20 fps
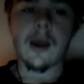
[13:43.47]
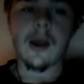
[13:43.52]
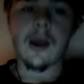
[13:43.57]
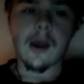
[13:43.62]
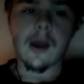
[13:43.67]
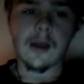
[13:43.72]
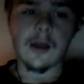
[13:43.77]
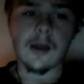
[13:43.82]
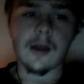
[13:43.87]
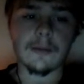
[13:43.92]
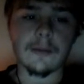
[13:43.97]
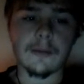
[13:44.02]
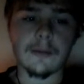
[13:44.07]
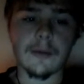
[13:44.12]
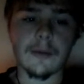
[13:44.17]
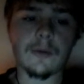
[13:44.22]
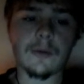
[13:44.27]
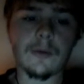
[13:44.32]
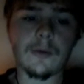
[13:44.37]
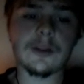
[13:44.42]
And maybe
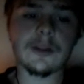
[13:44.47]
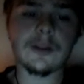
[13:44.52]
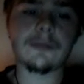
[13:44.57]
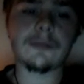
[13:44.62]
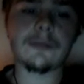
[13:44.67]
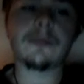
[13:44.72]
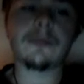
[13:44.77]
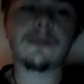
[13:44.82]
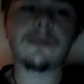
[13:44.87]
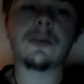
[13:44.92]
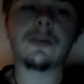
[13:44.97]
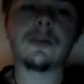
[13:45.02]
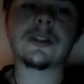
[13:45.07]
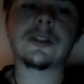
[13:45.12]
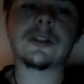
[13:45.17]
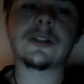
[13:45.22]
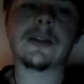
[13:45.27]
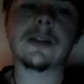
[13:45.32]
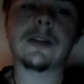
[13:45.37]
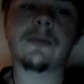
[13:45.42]
one day people will
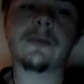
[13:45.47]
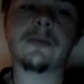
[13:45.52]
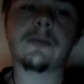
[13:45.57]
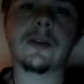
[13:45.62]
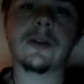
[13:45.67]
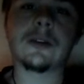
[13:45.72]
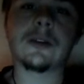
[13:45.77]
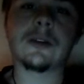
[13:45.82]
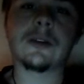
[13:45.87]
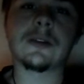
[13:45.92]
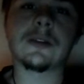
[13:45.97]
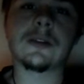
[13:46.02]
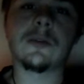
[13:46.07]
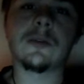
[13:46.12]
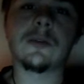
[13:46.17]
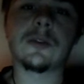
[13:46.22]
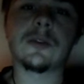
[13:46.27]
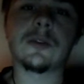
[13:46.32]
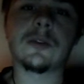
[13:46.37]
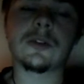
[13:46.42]
accept Wiccans and
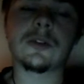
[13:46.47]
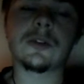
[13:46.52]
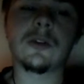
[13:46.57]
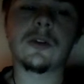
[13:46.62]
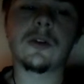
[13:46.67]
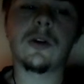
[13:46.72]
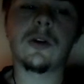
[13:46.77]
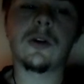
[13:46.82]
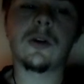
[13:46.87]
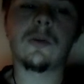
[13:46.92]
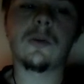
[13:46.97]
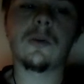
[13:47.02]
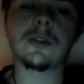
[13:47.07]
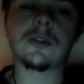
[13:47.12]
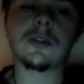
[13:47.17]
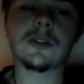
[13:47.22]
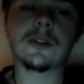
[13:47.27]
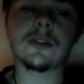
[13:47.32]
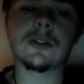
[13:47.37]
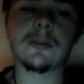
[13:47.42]

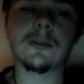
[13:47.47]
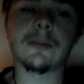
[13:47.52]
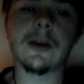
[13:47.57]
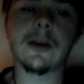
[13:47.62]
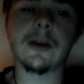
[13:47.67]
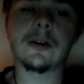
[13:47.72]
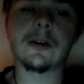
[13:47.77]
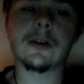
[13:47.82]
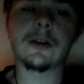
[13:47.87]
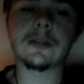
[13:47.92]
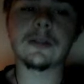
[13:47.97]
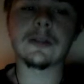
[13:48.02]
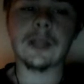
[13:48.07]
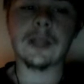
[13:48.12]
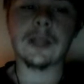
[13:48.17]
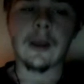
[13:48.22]
witches and pagans,